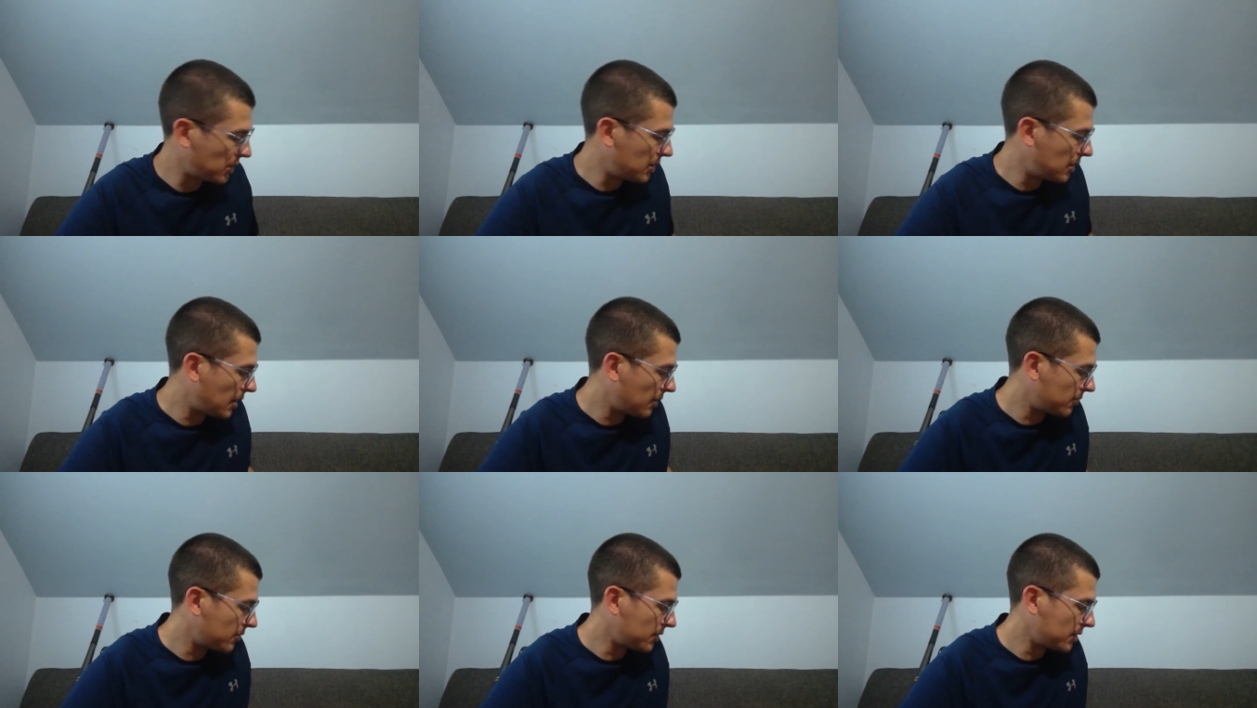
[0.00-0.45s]

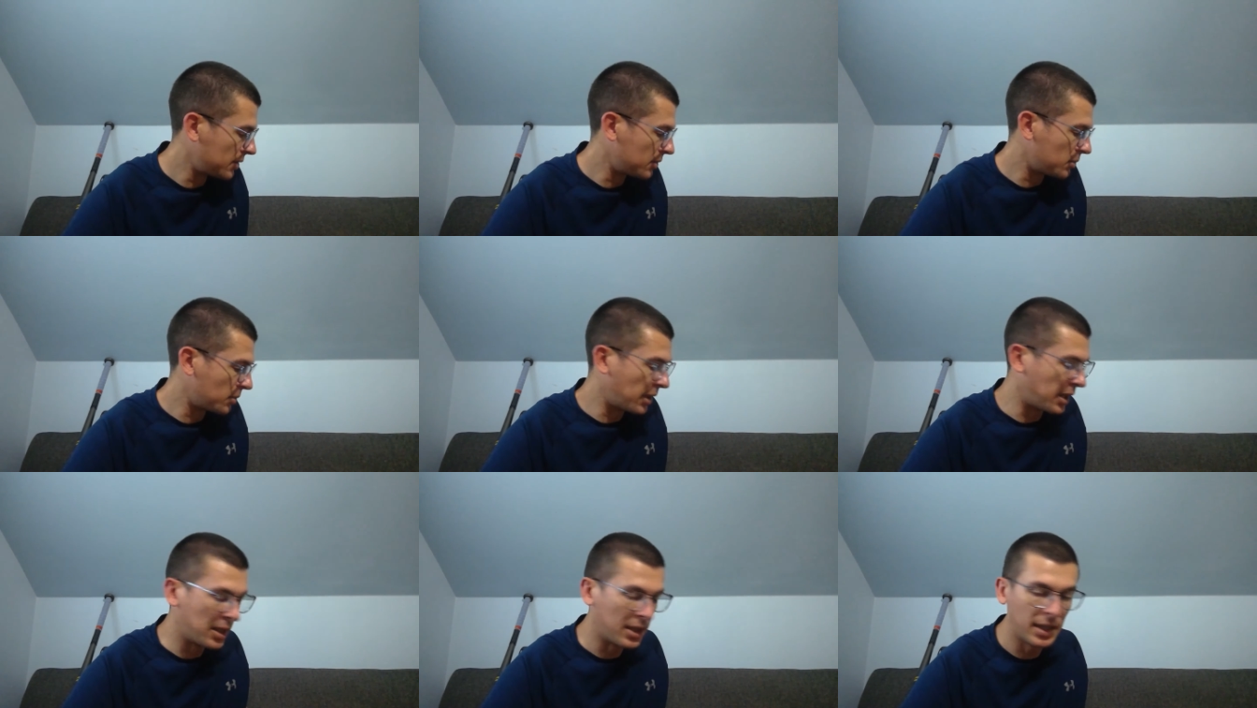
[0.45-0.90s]
definitely
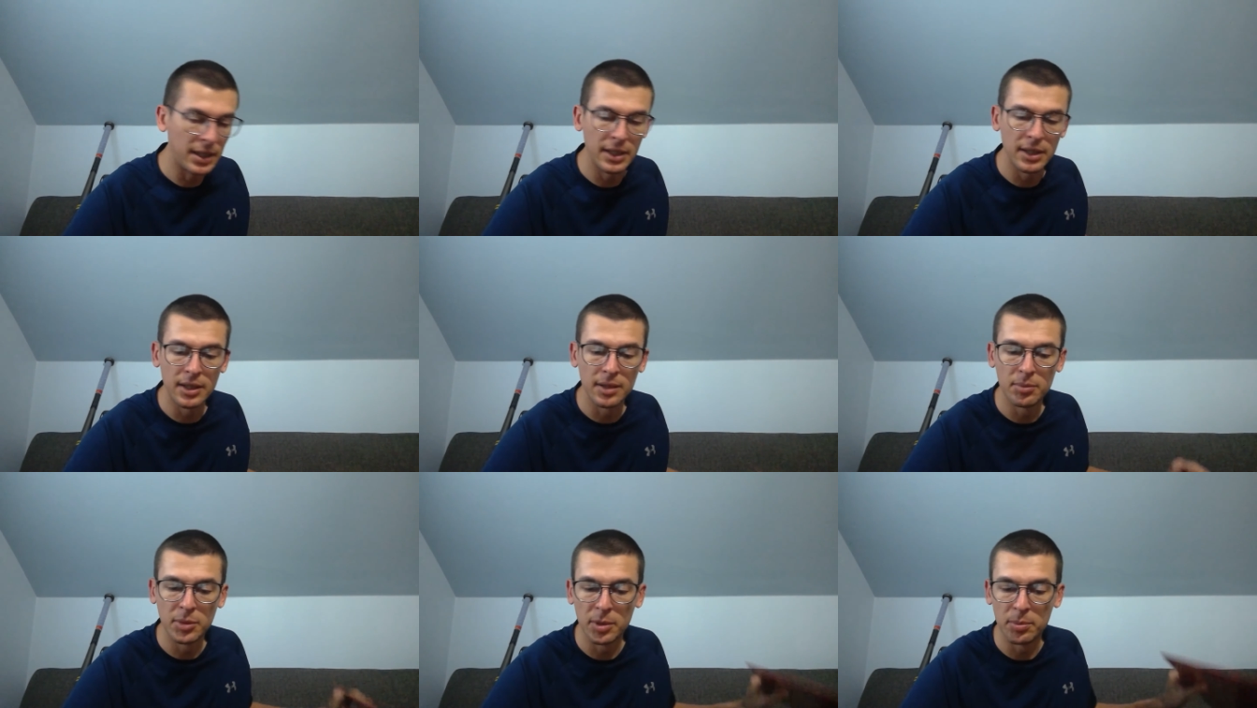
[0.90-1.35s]
way ahead
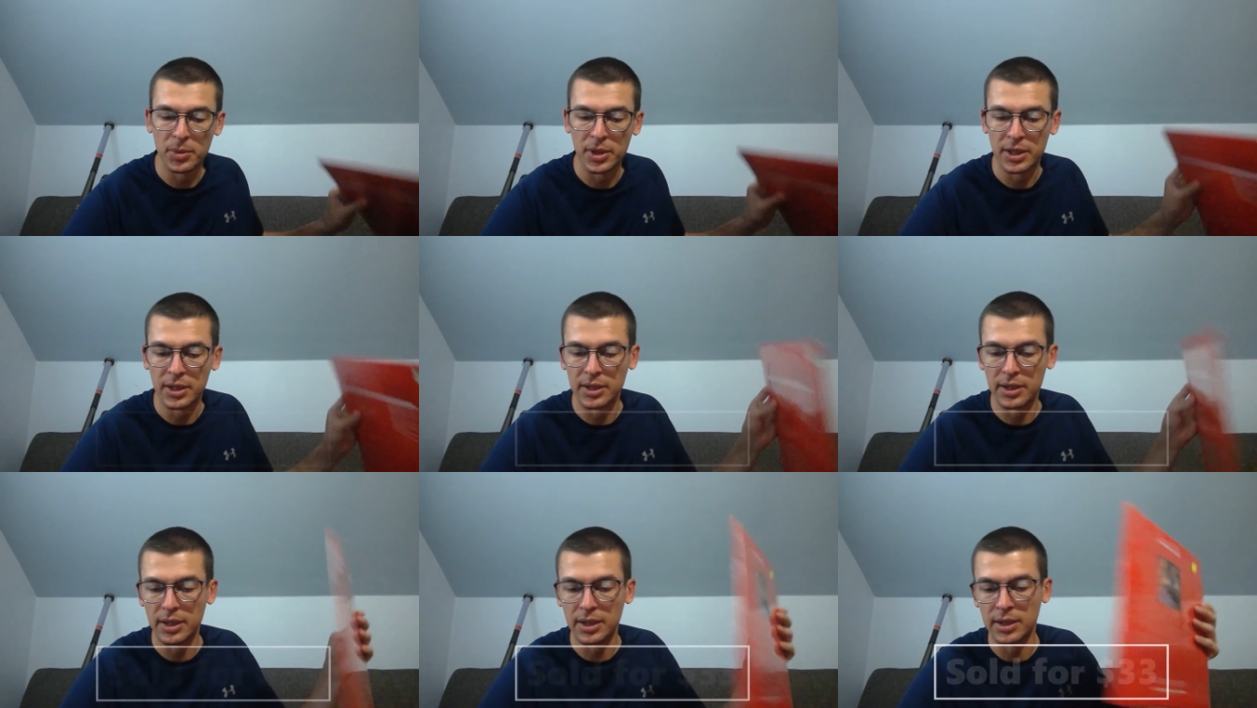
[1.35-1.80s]
on my
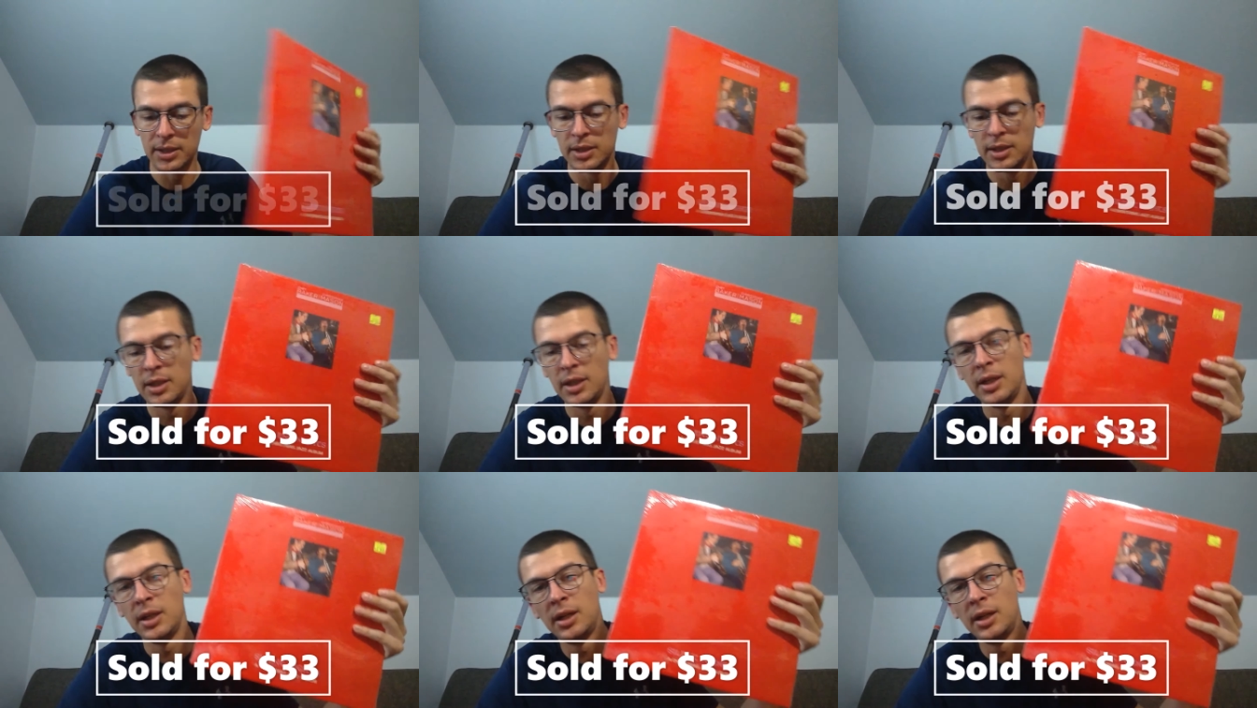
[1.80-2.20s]
money there.